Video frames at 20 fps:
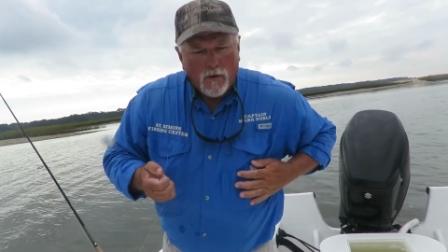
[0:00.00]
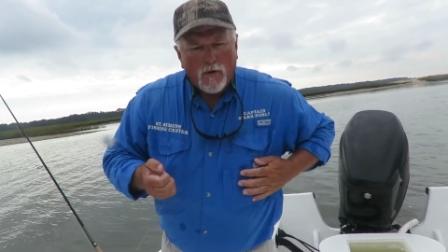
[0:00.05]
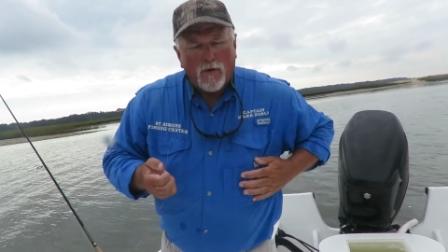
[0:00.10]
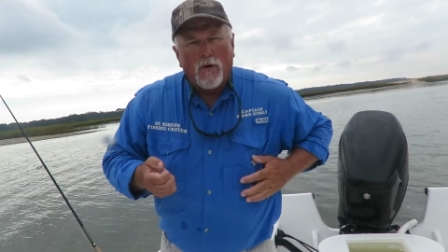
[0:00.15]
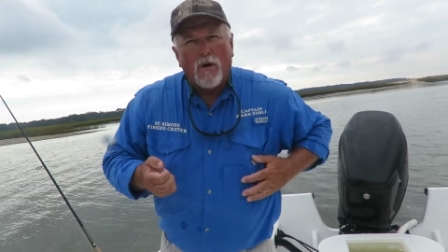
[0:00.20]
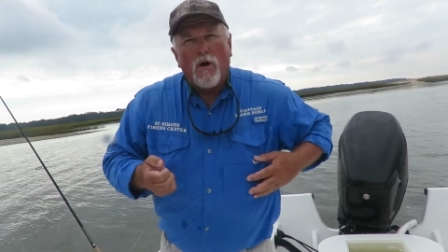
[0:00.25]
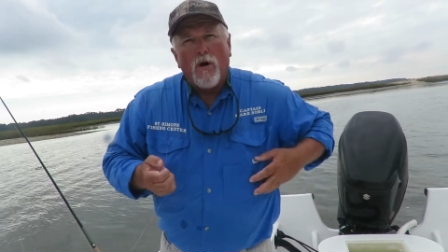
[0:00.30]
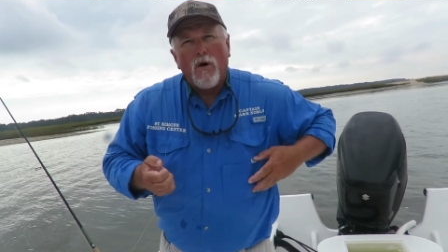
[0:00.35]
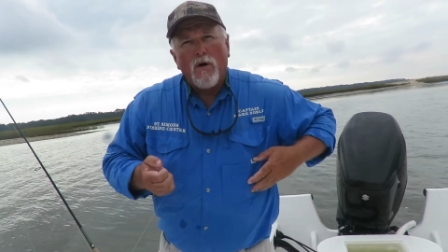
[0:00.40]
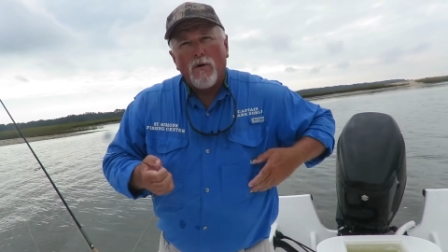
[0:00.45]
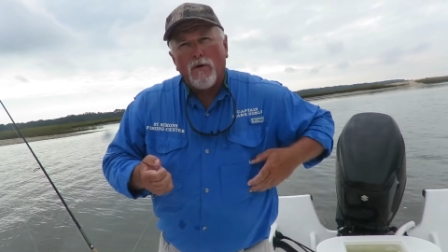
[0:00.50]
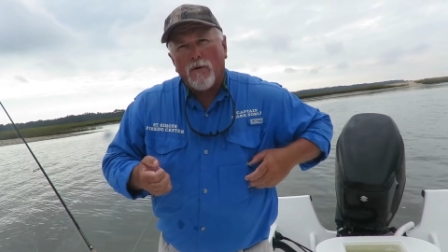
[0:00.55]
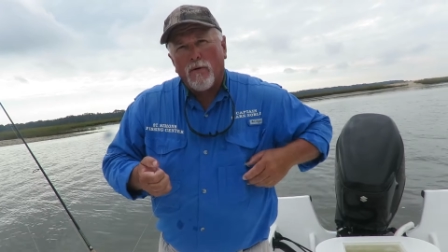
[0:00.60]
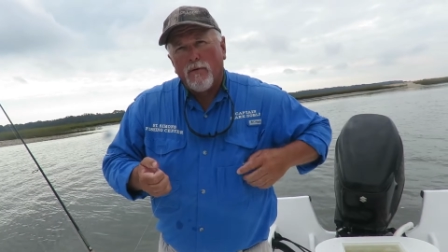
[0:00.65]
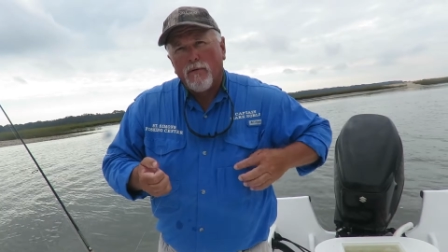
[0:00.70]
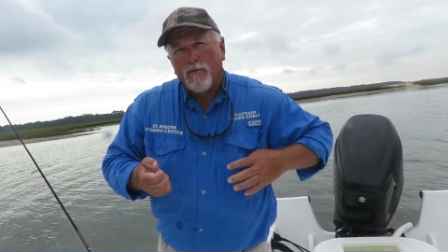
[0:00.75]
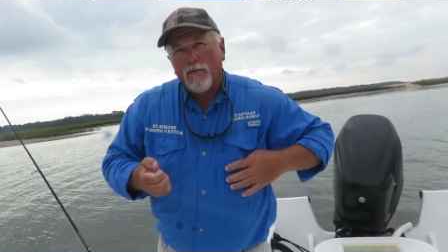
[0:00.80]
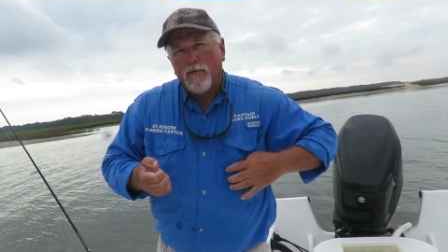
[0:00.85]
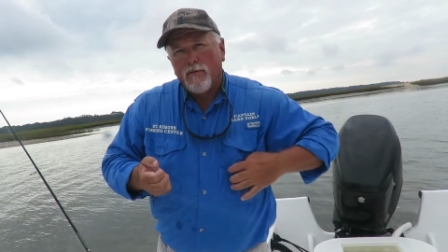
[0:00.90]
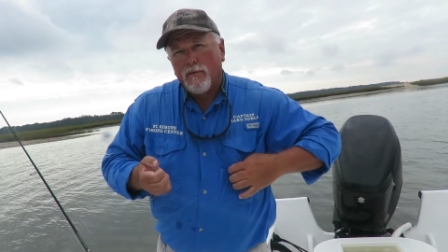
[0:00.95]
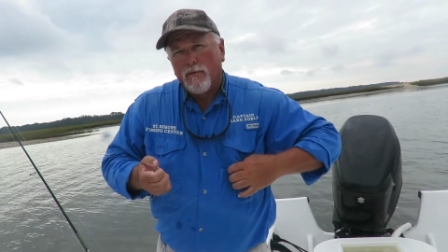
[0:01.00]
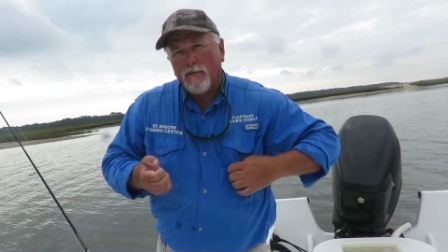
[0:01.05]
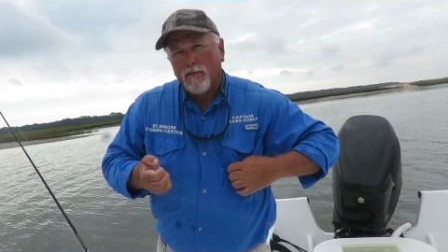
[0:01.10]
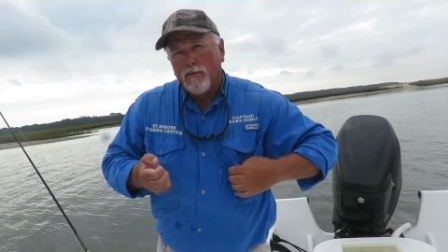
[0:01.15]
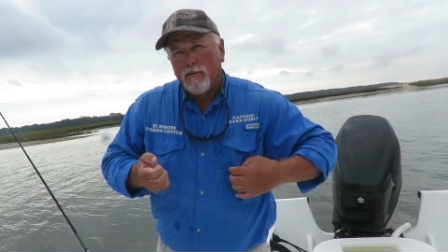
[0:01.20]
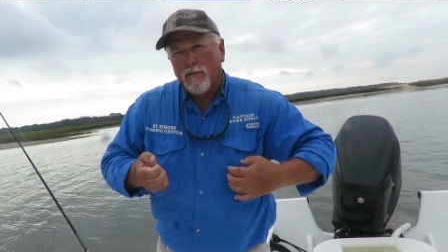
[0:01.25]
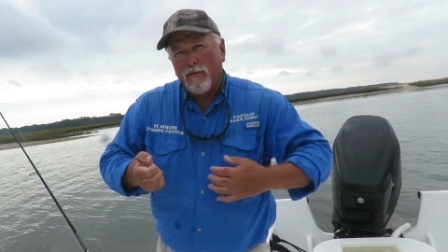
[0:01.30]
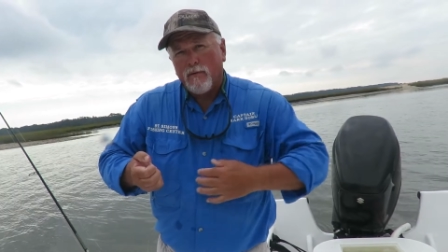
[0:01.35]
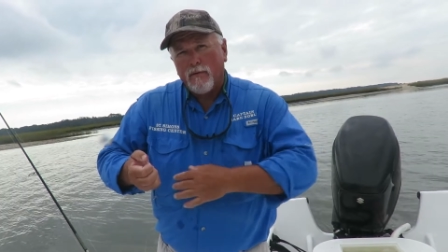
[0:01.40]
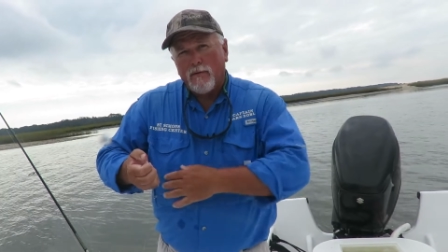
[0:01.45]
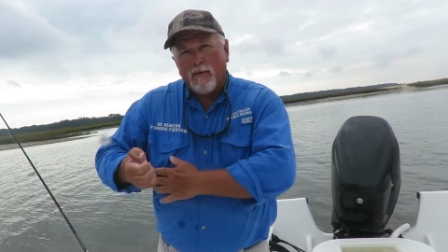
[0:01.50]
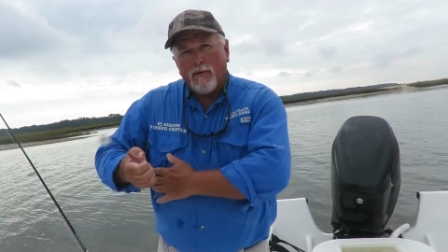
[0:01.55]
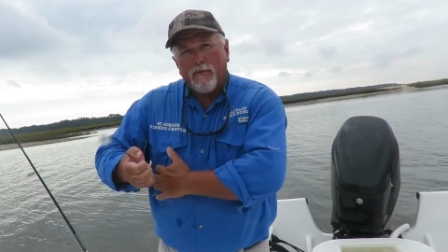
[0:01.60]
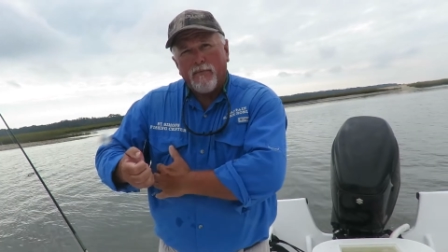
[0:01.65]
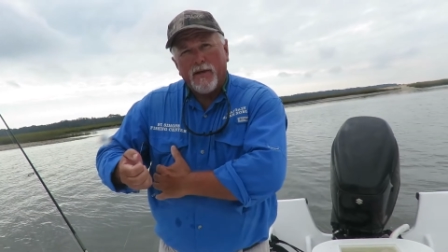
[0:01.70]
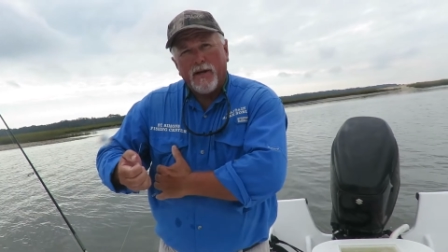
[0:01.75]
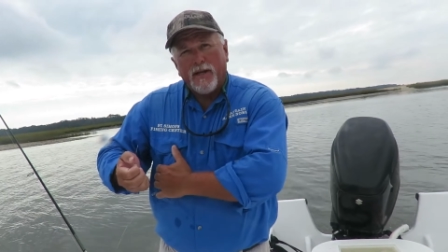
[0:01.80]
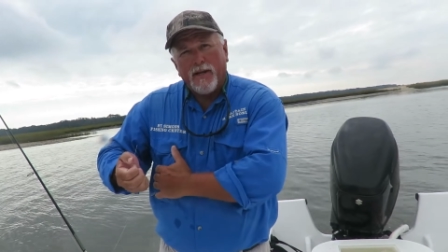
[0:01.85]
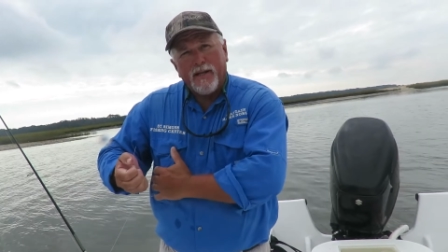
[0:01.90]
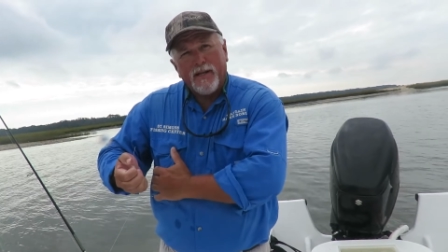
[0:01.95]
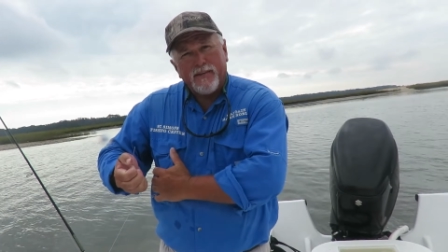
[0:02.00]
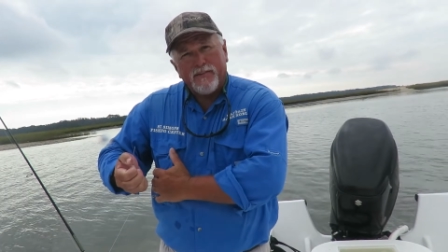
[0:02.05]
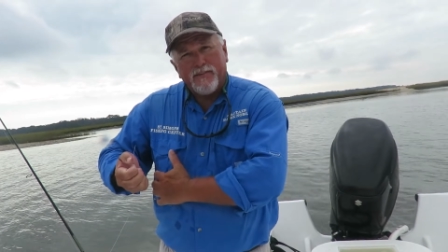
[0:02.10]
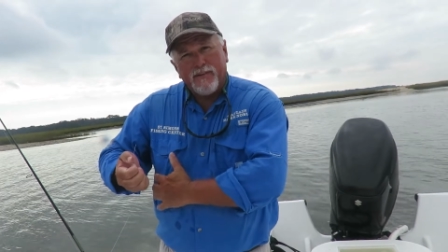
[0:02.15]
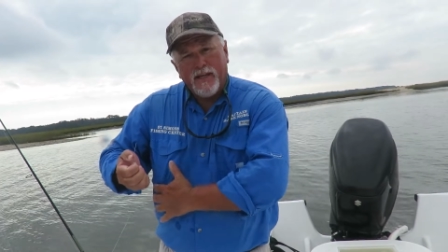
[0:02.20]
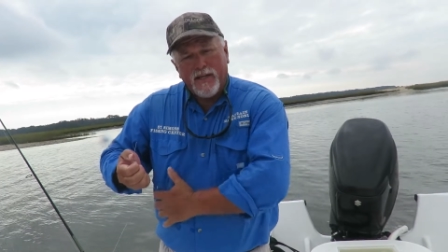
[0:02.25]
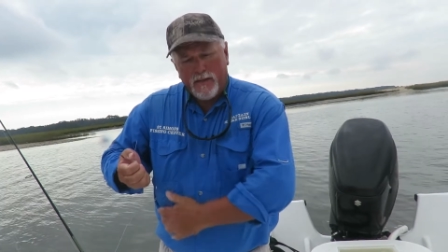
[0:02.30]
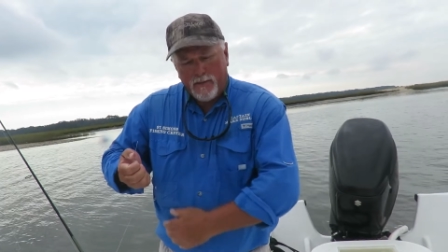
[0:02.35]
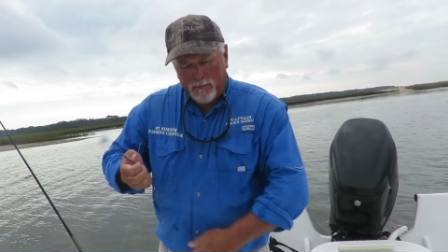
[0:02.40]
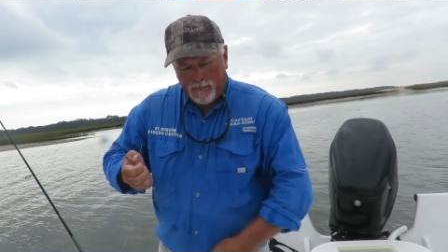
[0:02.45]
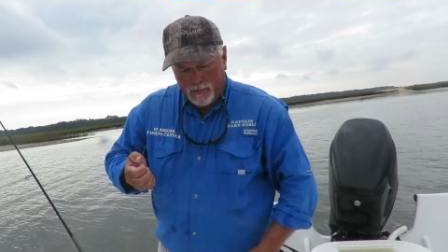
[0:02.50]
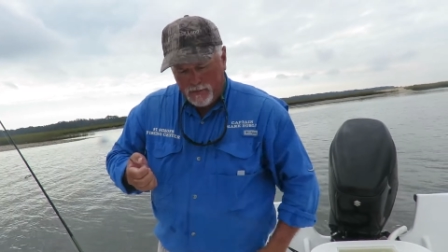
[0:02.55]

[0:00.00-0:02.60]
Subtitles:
longer than it is deep.